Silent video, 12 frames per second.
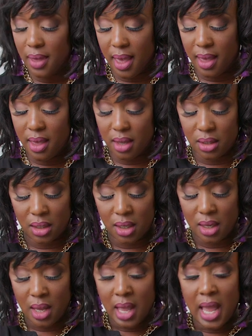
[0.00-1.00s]
that
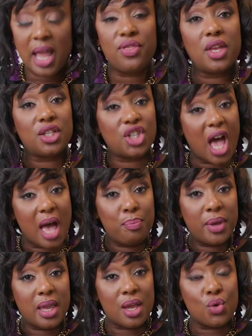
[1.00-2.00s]
and then
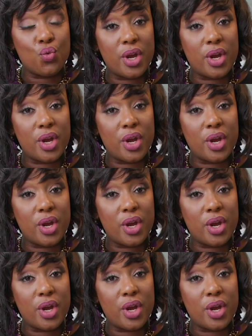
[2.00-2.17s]
top it